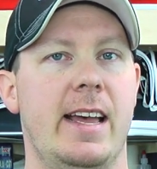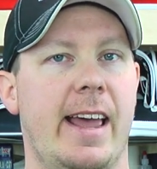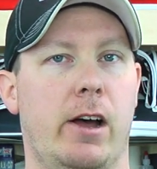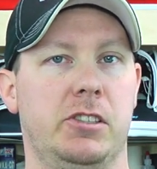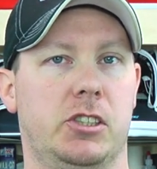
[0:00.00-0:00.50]

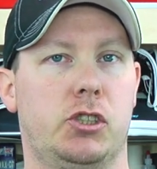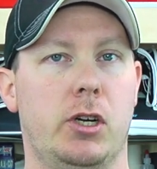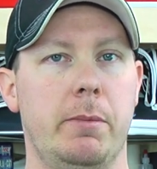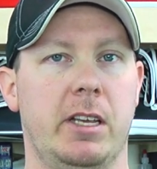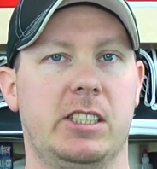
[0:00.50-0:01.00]
And I was
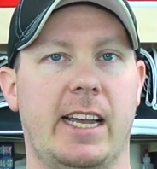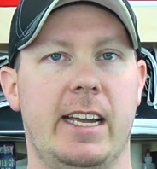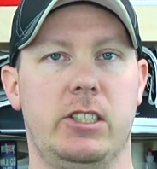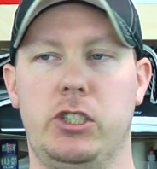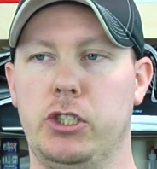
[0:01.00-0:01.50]
extremely
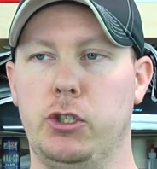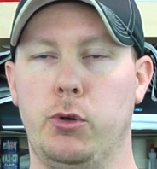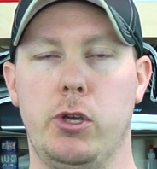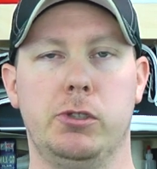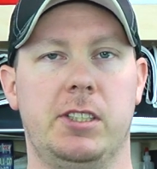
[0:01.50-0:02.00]
excited to
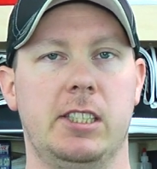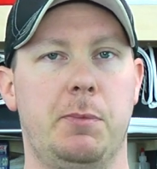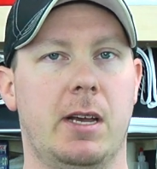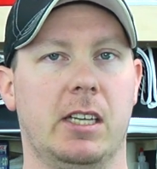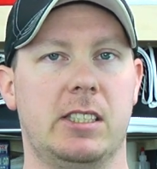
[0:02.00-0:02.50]
use this
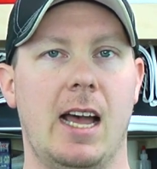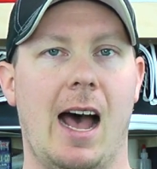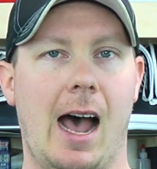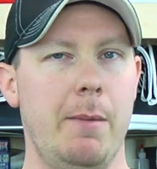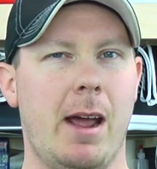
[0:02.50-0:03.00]
because
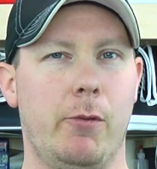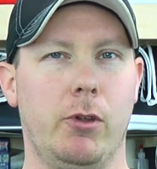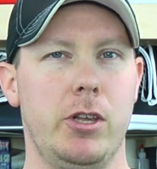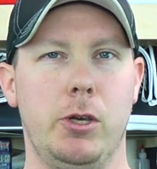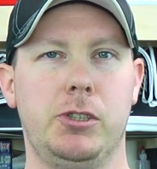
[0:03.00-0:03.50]
I'm not
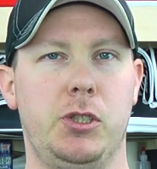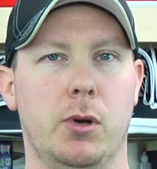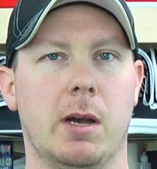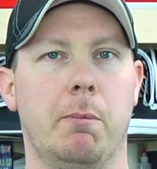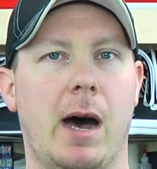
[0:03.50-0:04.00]
really used to
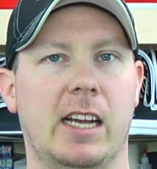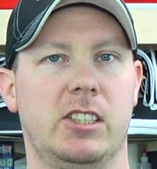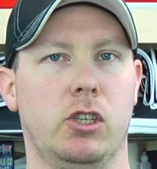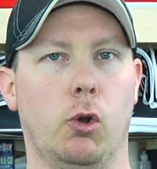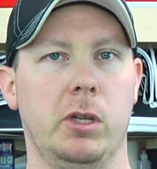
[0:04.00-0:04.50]
a
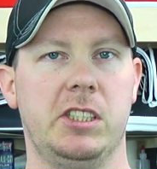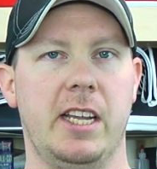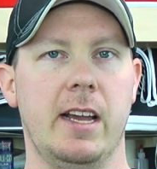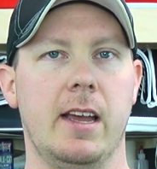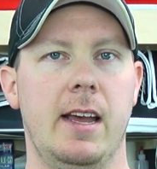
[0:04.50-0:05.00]
composite goalie
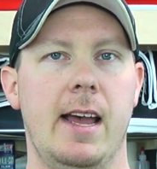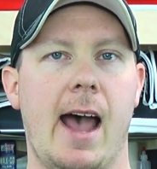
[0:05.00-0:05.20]
stick.